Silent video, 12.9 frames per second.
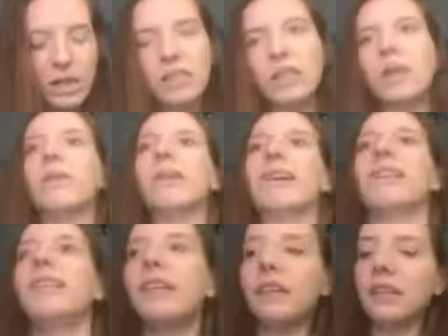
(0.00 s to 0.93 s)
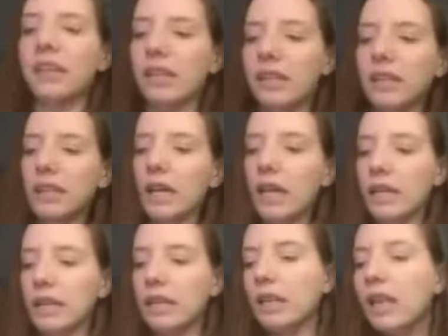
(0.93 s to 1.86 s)
So there's
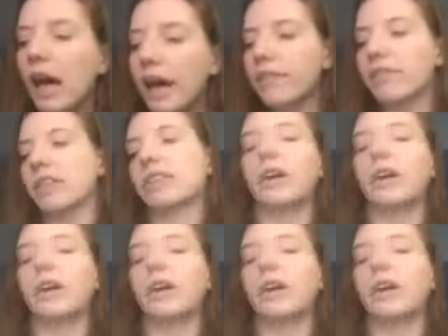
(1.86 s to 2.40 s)
a lot of this